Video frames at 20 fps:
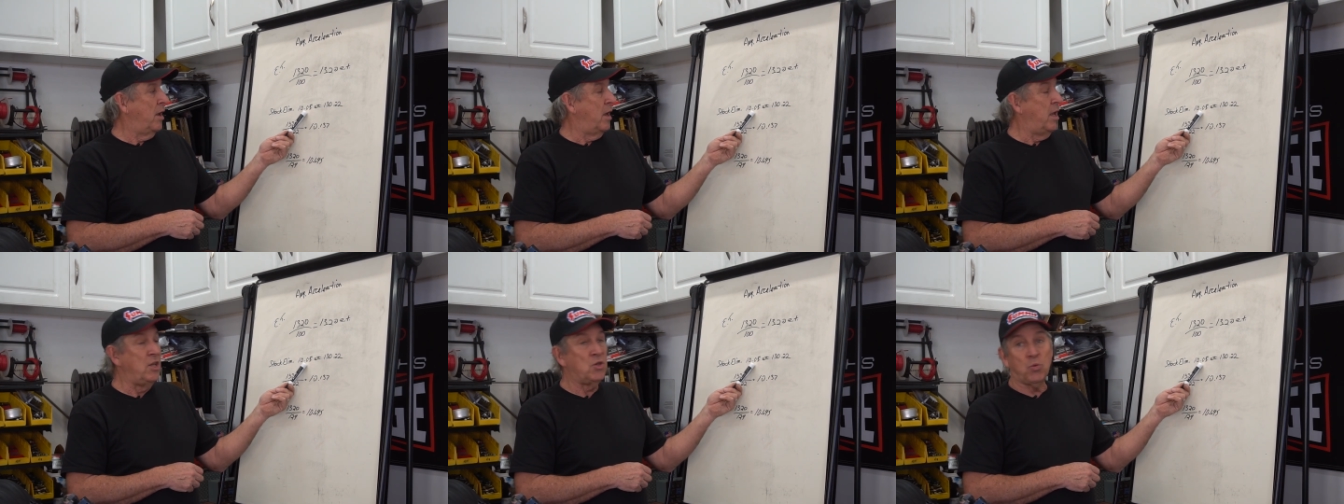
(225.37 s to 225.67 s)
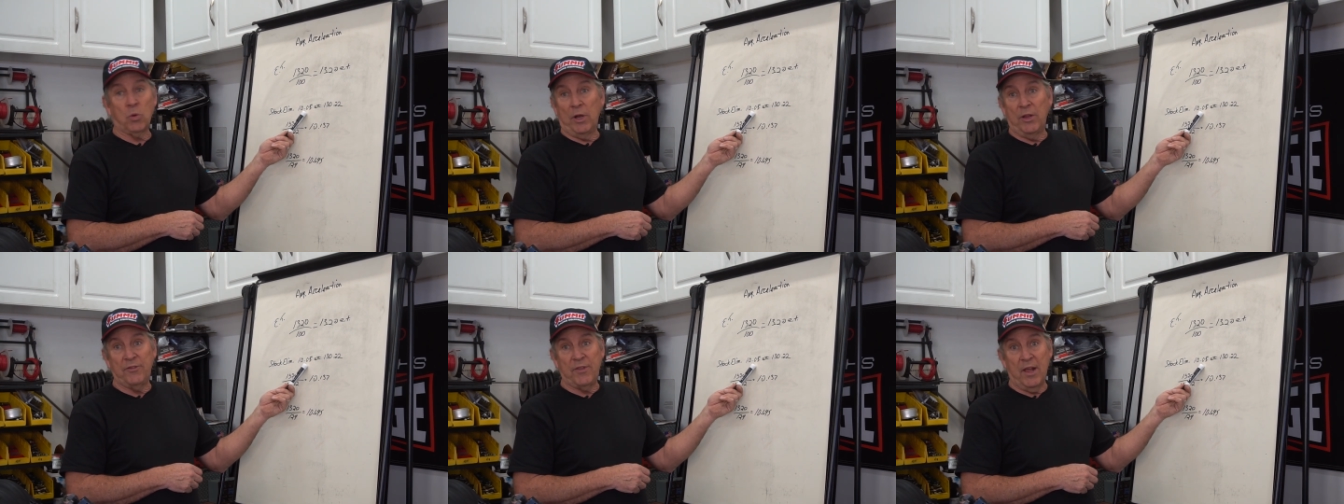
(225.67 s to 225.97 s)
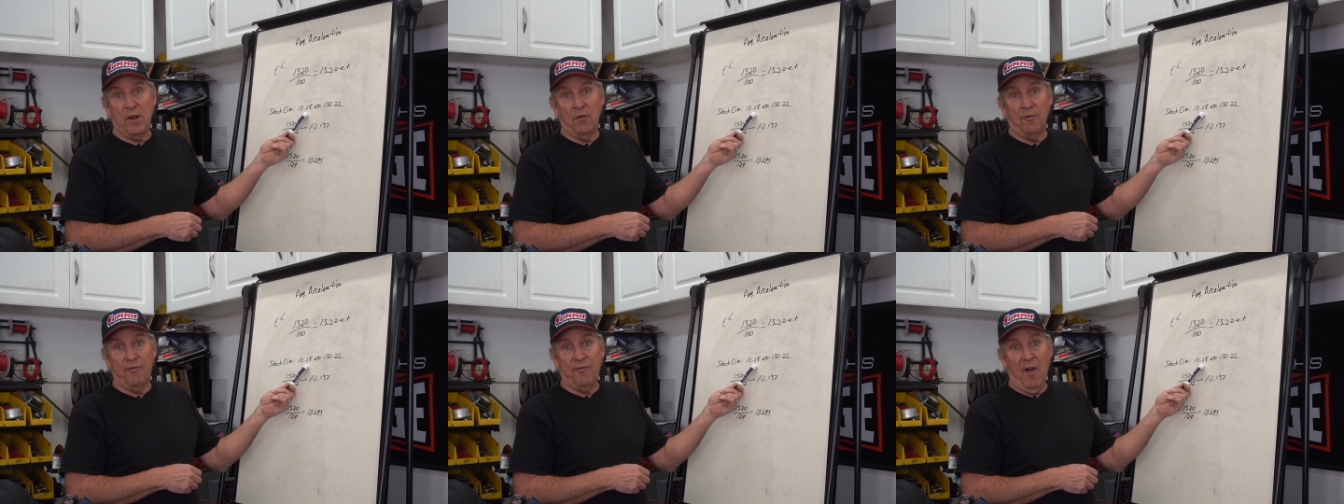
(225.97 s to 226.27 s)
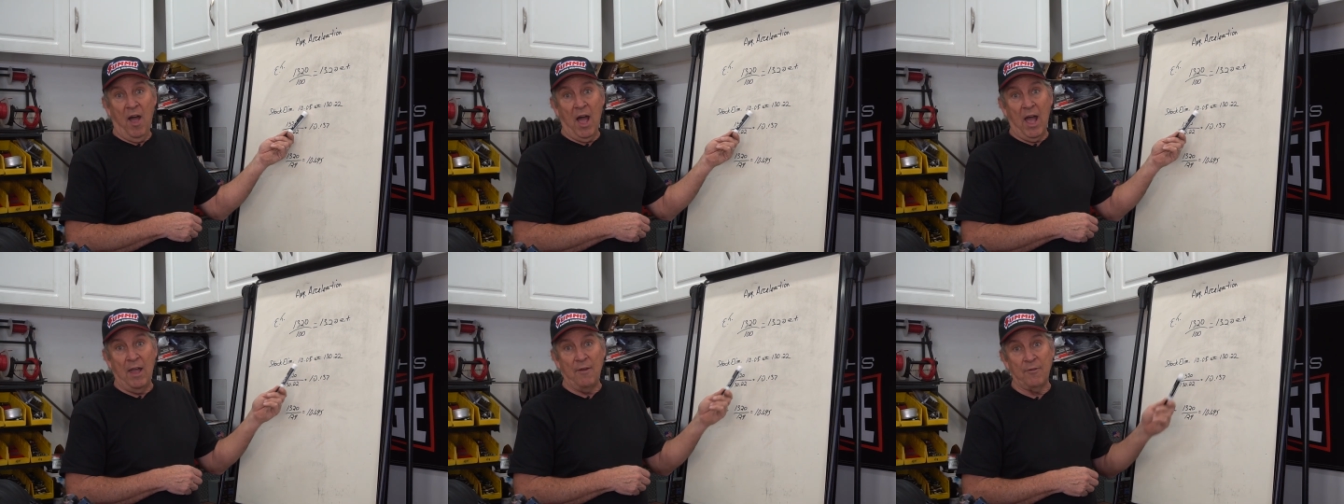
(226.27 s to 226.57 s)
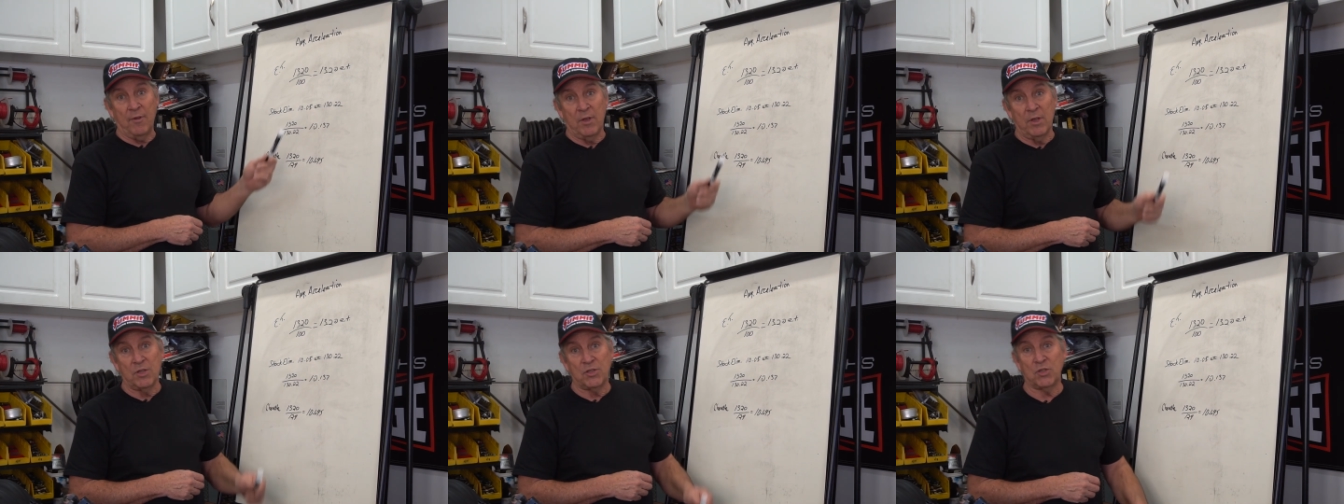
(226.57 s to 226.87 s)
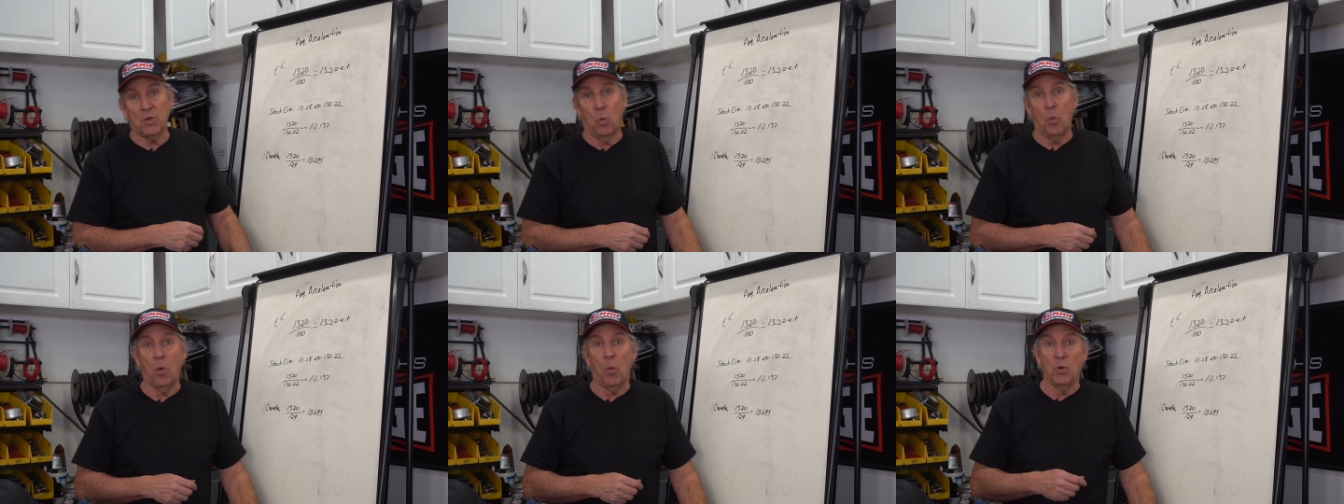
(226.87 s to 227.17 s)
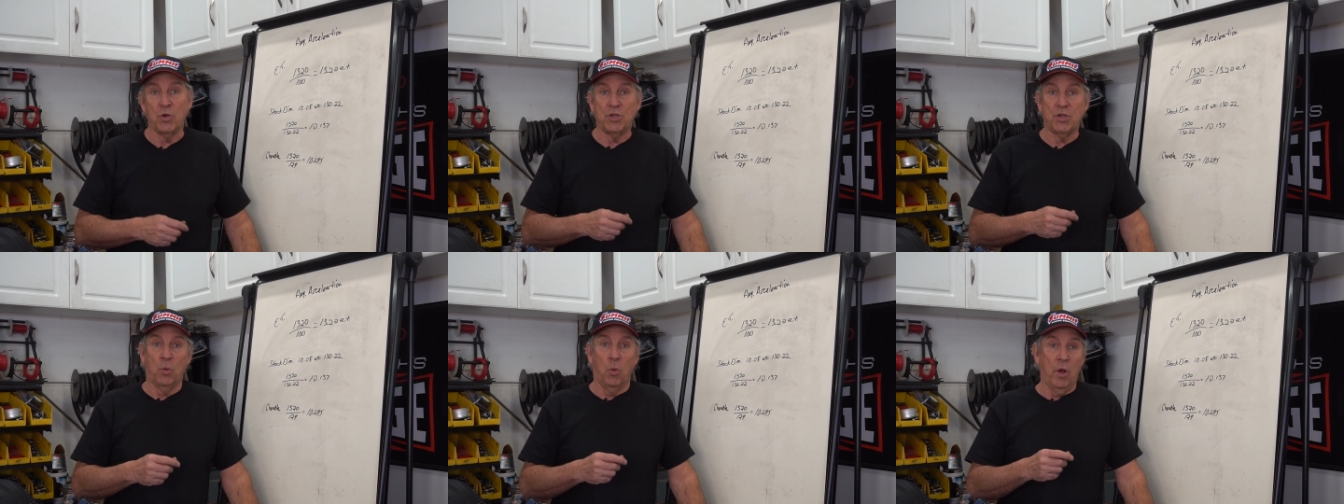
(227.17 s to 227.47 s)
He's running ten oh five. So what we're